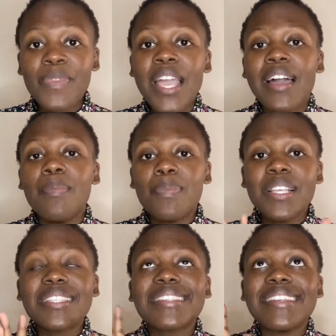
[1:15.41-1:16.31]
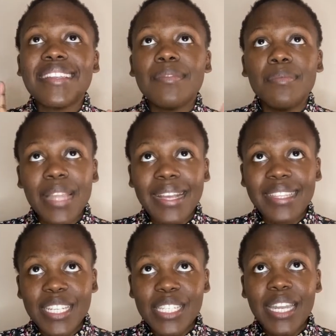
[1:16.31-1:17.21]
And please, like the
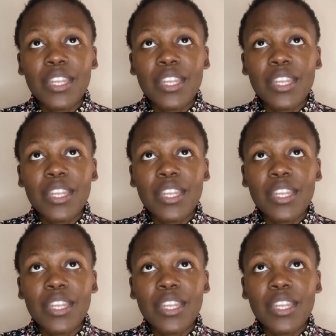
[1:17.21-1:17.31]
sharing,